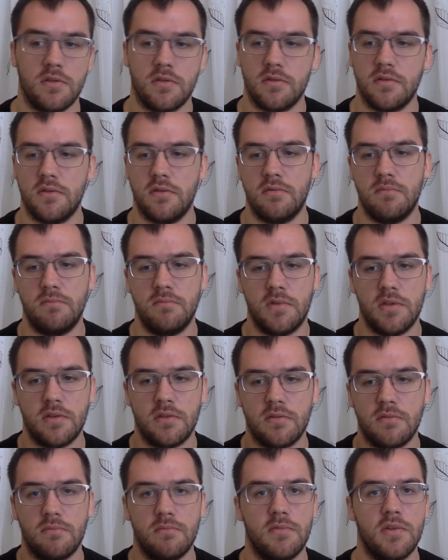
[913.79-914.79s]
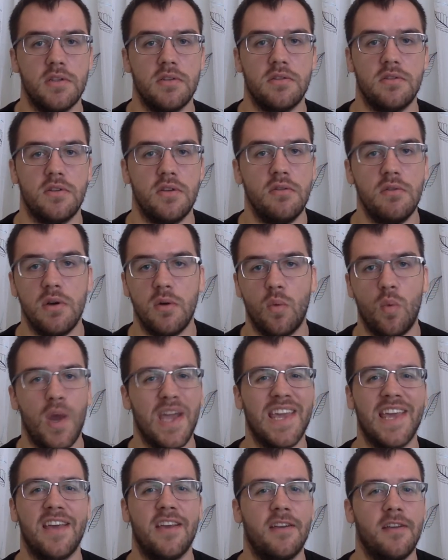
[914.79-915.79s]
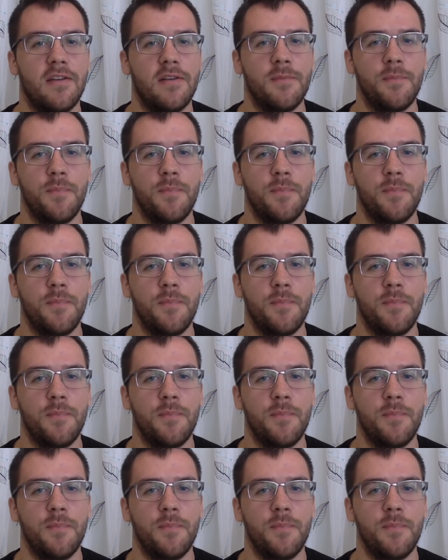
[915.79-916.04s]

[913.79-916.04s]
Just do it. Wing it.